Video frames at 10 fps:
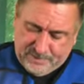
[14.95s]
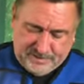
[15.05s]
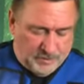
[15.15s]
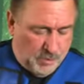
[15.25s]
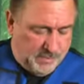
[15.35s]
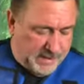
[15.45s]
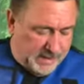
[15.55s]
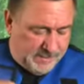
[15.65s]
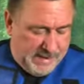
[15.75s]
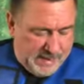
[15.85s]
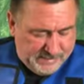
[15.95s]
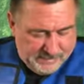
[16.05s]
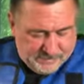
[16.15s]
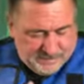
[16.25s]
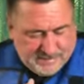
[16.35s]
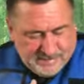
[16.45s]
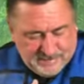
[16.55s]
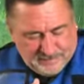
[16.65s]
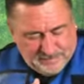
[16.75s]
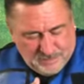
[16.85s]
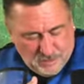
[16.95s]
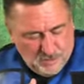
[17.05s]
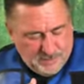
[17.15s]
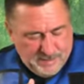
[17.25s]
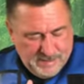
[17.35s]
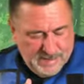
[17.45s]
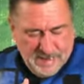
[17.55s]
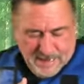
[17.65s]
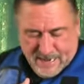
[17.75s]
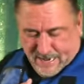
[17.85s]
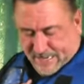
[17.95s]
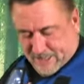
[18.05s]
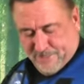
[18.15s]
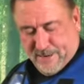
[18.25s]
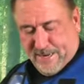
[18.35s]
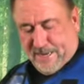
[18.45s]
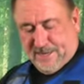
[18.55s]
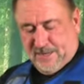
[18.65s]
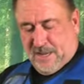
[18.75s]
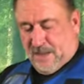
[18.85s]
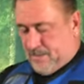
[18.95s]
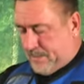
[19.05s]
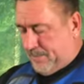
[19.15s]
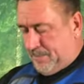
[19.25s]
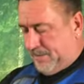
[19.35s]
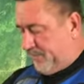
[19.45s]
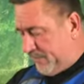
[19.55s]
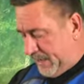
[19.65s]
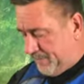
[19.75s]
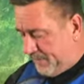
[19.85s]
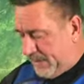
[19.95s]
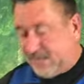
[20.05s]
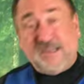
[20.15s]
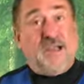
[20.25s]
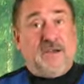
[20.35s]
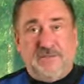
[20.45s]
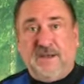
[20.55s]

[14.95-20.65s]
It's open in the back there, just like this is open, 8" by 8". Got to place your name tags there,